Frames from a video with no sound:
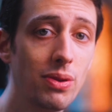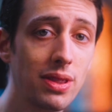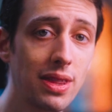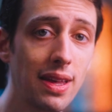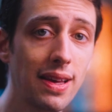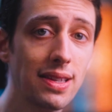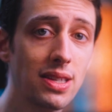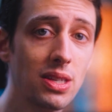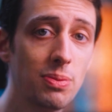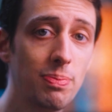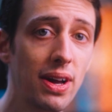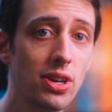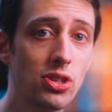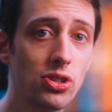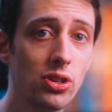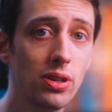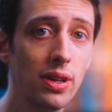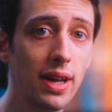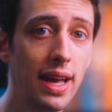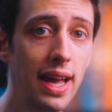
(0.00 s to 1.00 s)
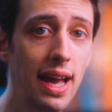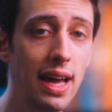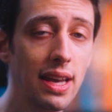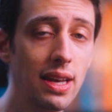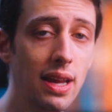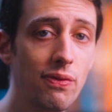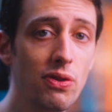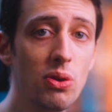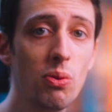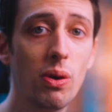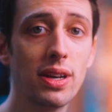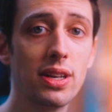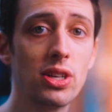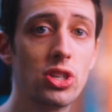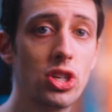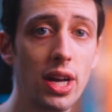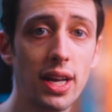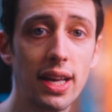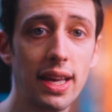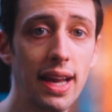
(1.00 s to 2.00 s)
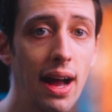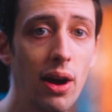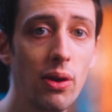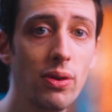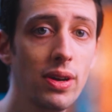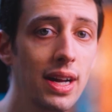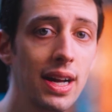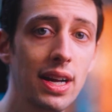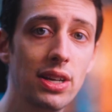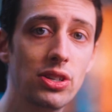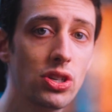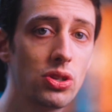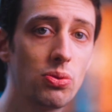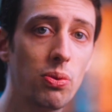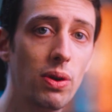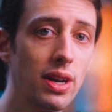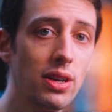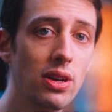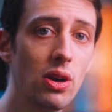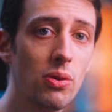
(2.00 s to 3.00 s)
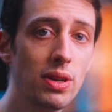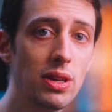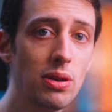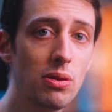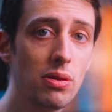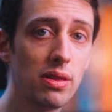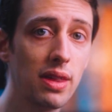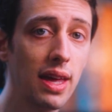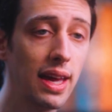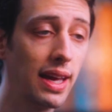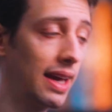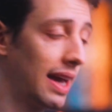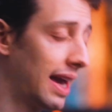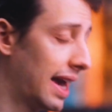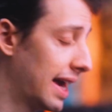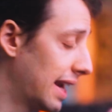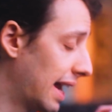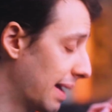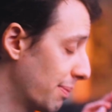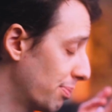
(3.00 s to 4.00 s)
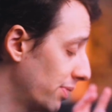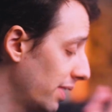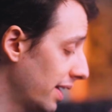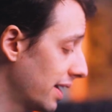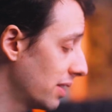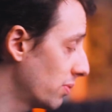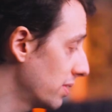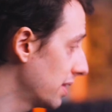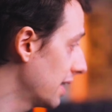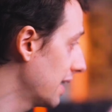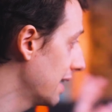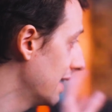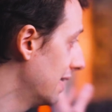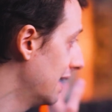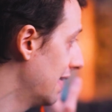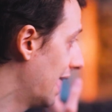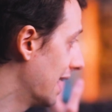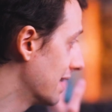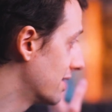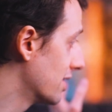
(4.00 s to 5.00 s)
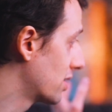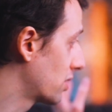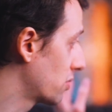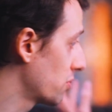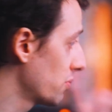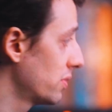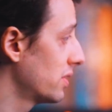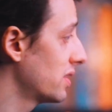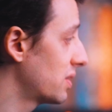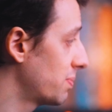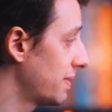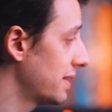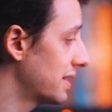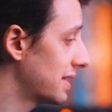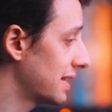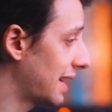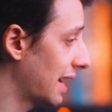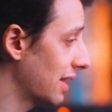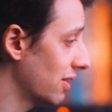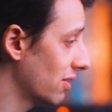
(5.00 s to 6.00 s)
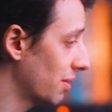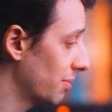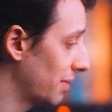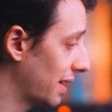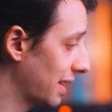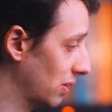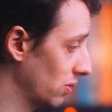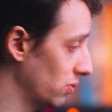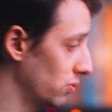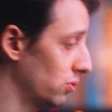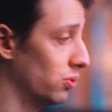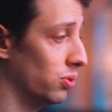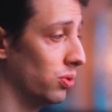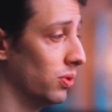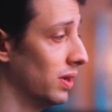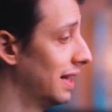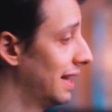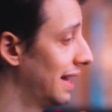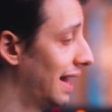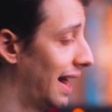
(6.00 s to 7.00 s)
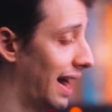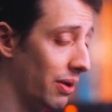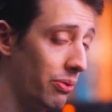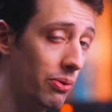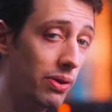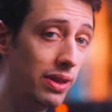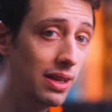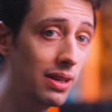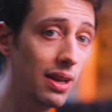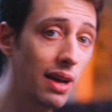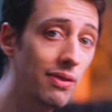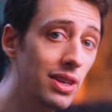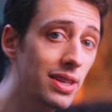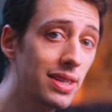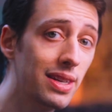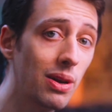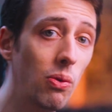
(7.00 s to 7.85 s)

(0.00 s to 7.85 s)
We think it's special. And if you wanted to check it out, just want to know what you think. And I played with it. I just threw this piece together. And I'm like, ooh, I really love this.